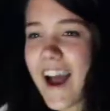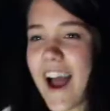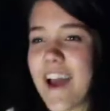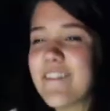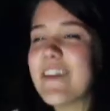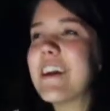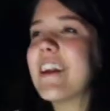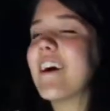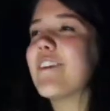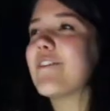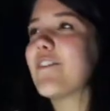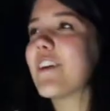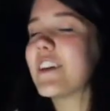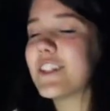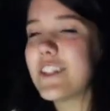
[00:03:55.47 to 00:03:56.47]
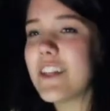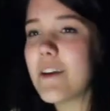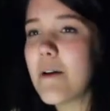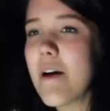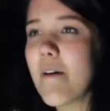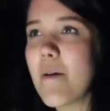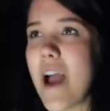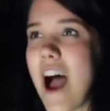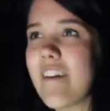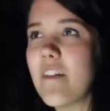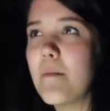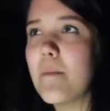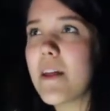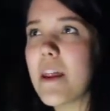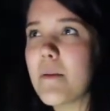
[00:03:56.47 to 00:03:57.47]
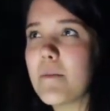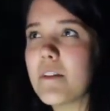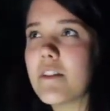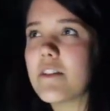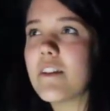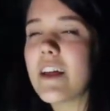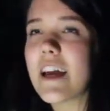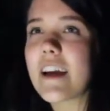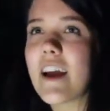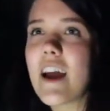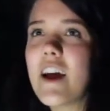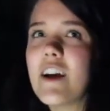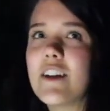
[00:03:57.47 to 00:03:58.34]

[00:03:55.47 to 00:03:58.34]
I mean, unfortunately we haven't been able to like